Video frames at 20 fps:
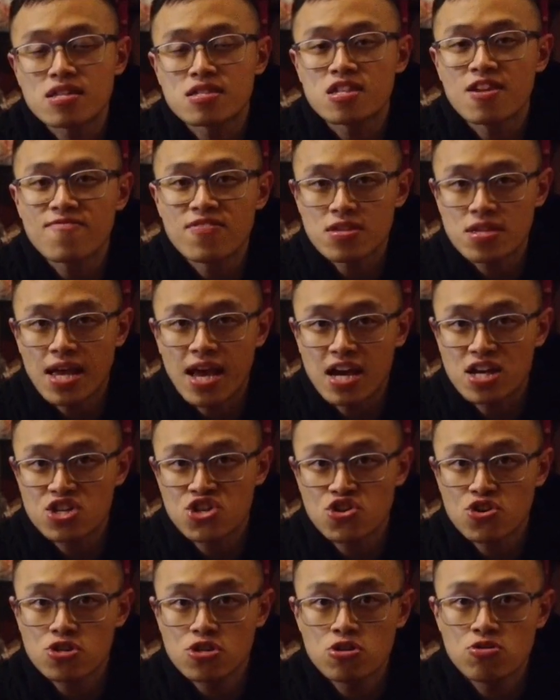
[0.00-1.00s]
a different
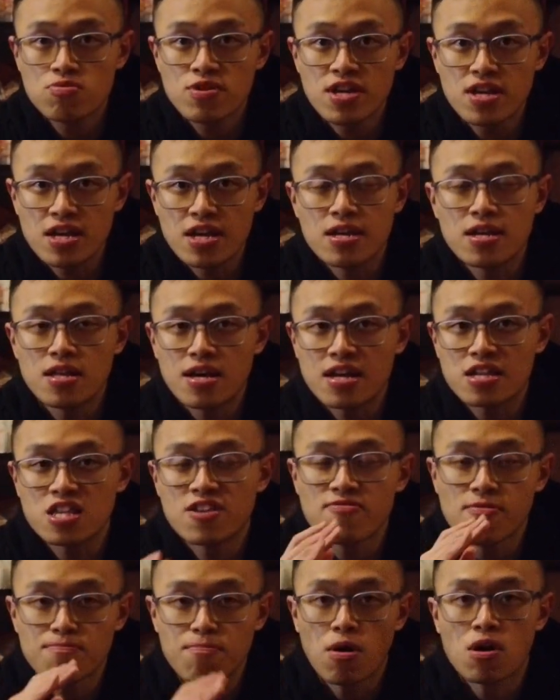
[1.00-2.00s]
texture to it in like
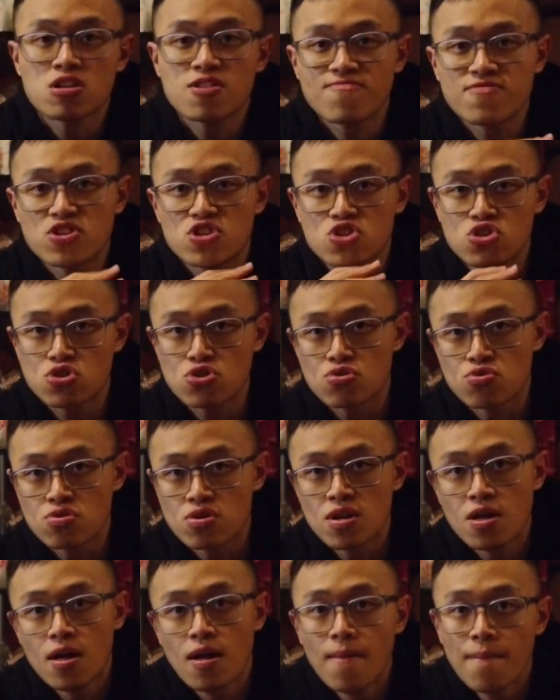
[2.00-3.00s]
different parts of the shoe.
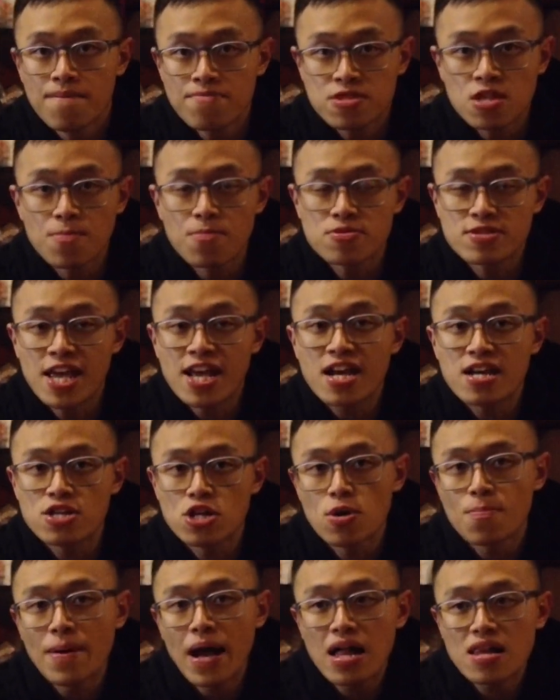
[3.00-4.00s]
The Bodega
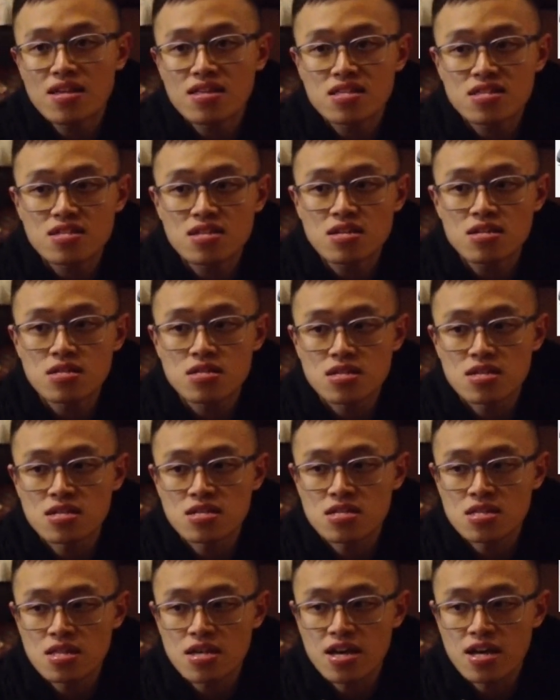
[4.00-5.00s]
New Balances
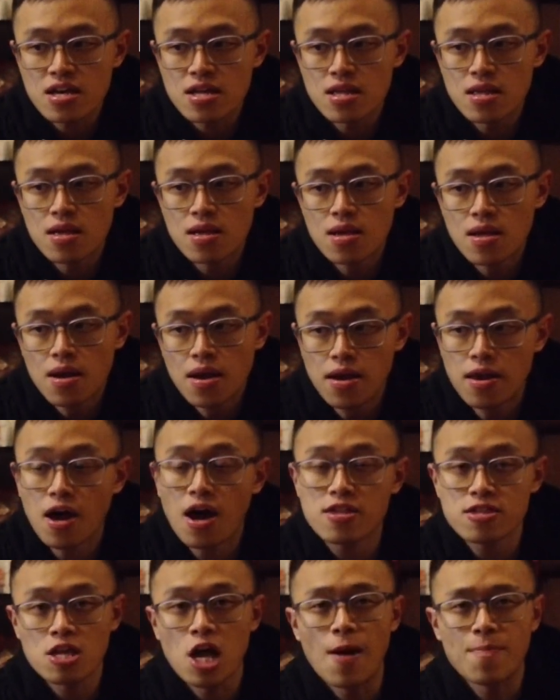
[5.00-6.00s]
is like
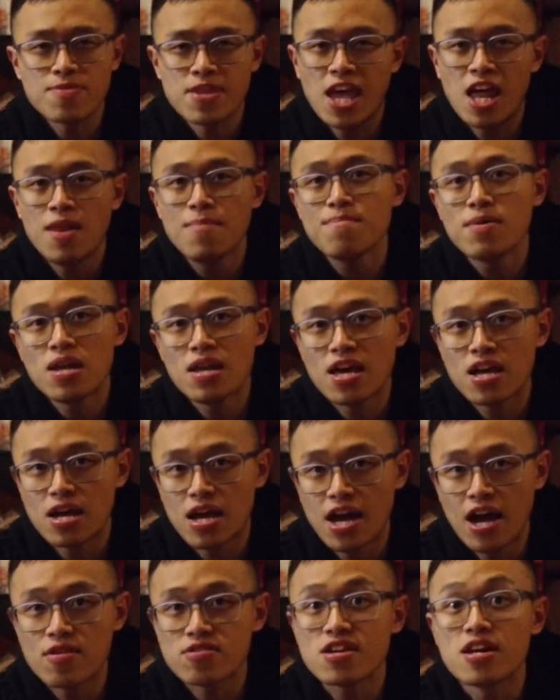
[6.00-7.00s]
not top 10, but like
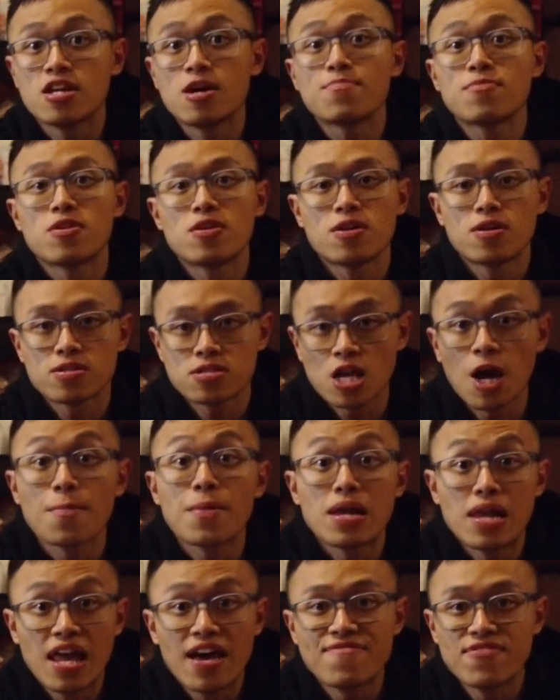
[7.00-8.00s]
I would say top
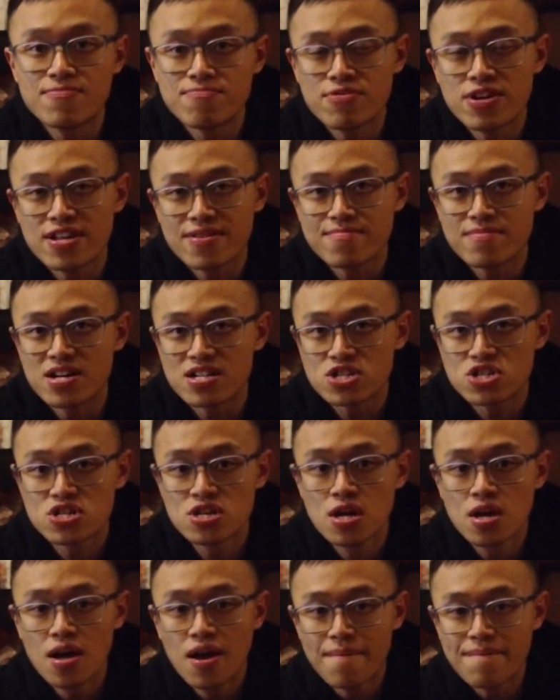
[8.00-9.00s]
11 pretty much,
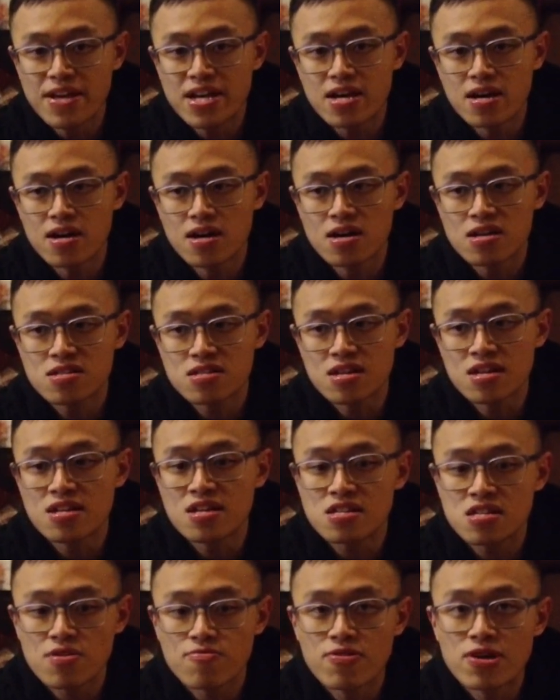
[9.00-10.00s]
because it
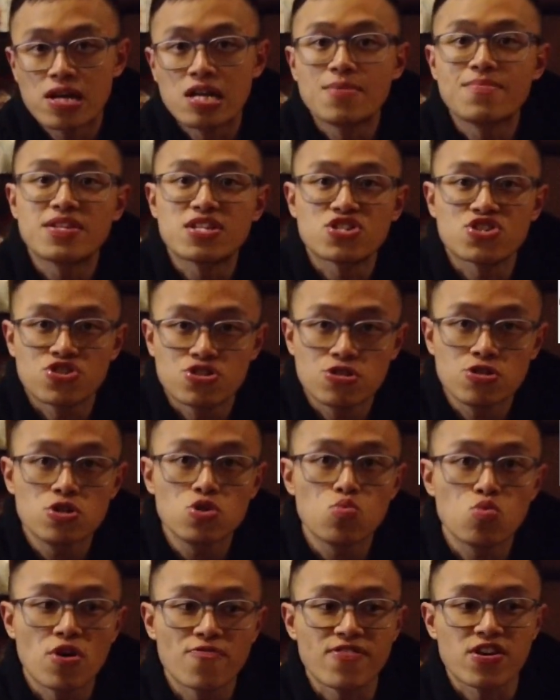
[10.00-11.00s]
is a real limited shoe
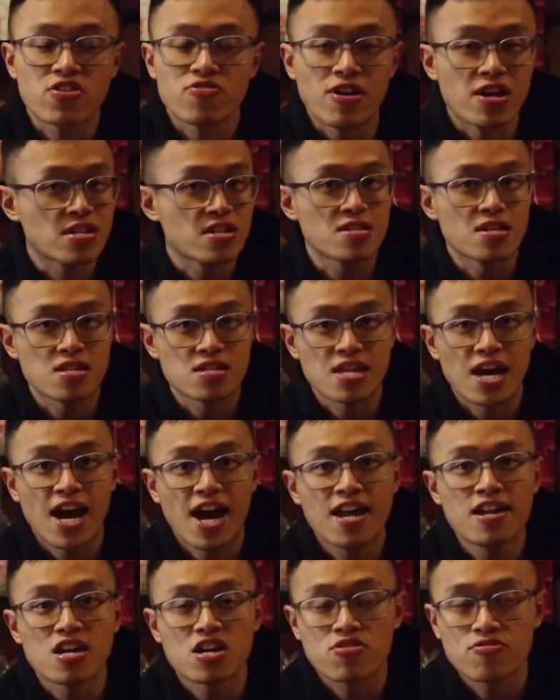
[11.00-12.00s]
with a crazy
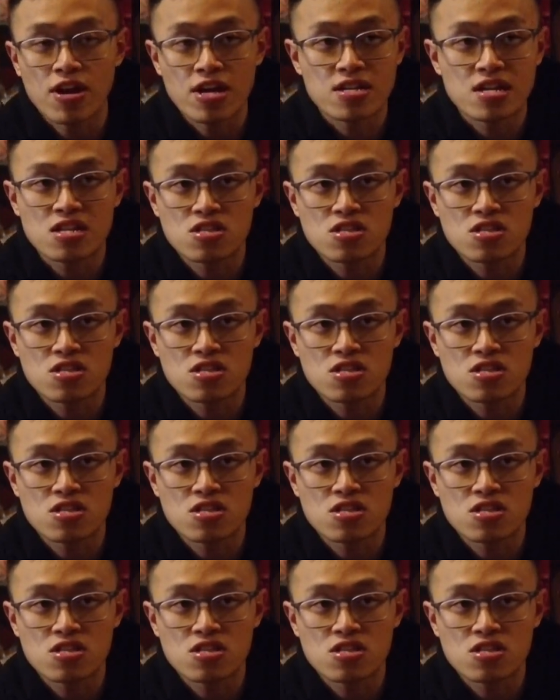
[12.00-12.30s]
design, a crazy